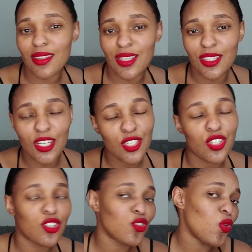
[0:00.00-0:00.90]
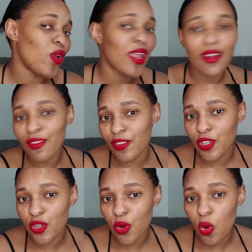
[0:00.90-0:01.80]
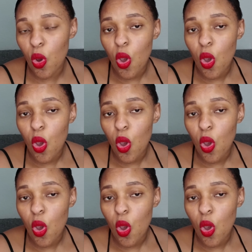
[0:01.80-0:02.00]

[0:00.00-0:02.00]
suggestions or any video